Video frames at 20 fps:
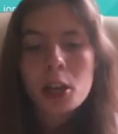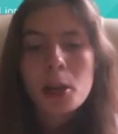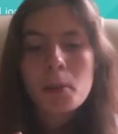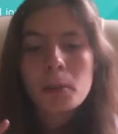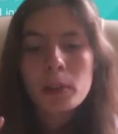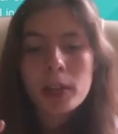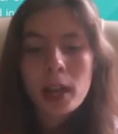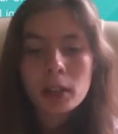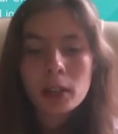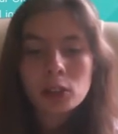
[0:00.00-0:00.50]

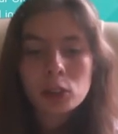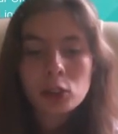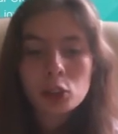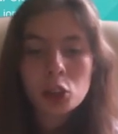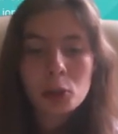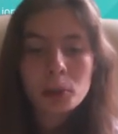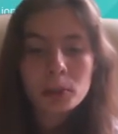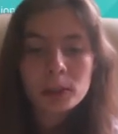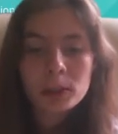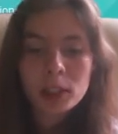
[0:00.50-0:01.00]
but that was a
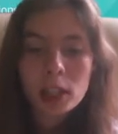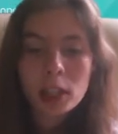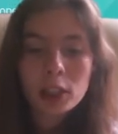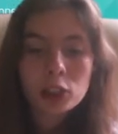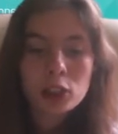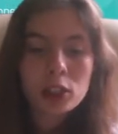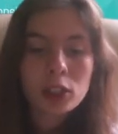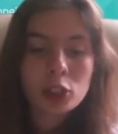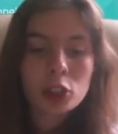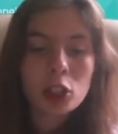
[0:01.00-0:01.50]
Super Deluxe
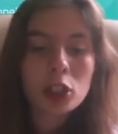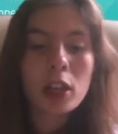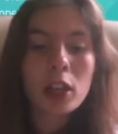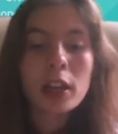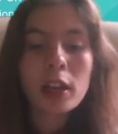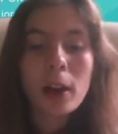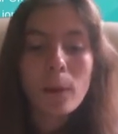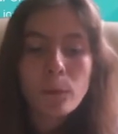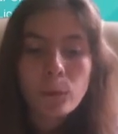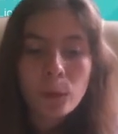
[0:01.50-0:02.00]
Edition, and
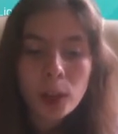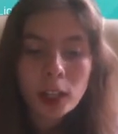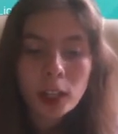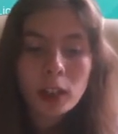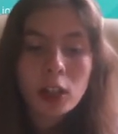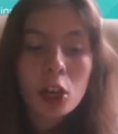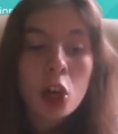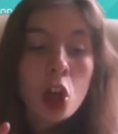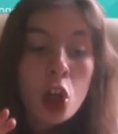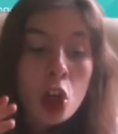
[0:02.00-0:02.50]
I think